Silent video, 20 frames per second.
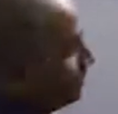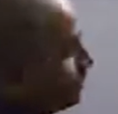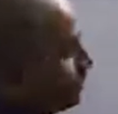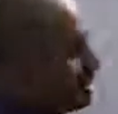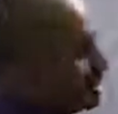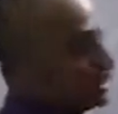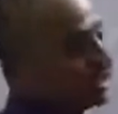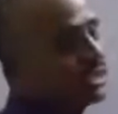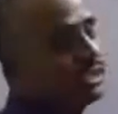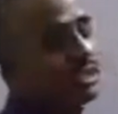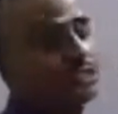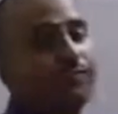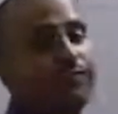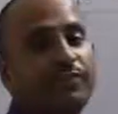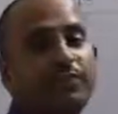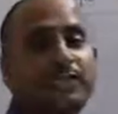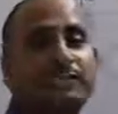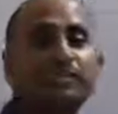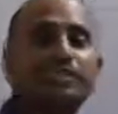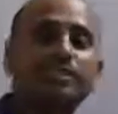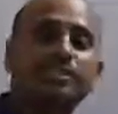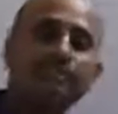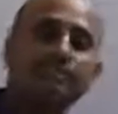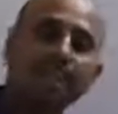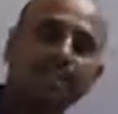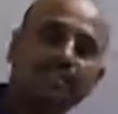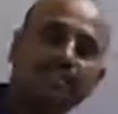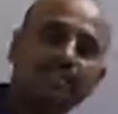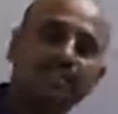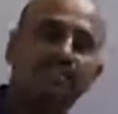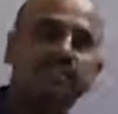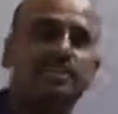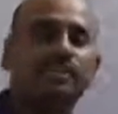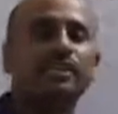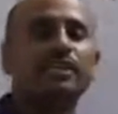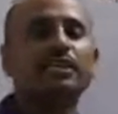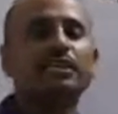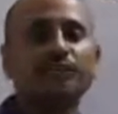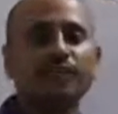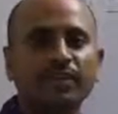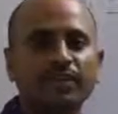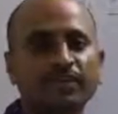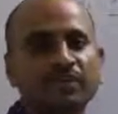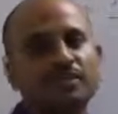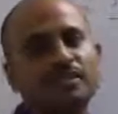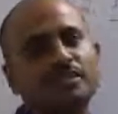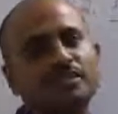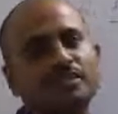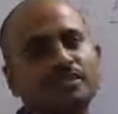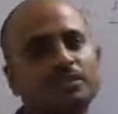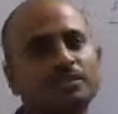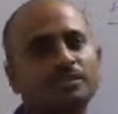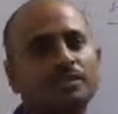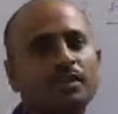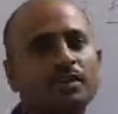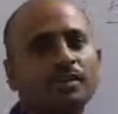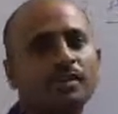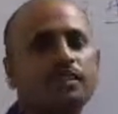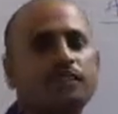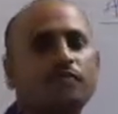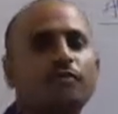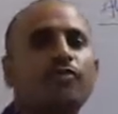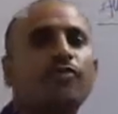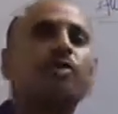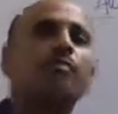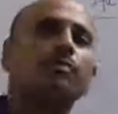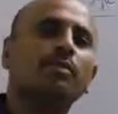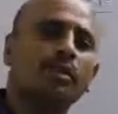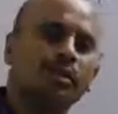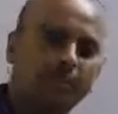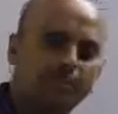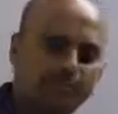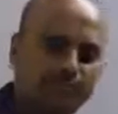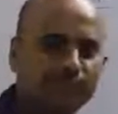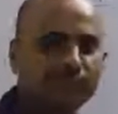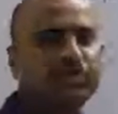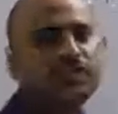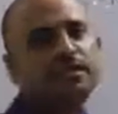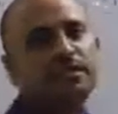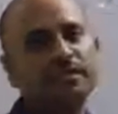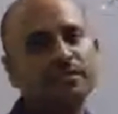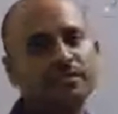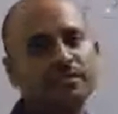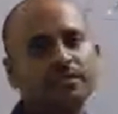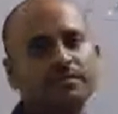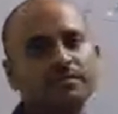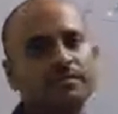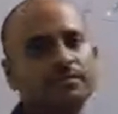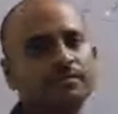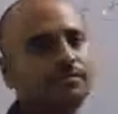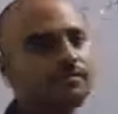which differentiates the living things from non-living things.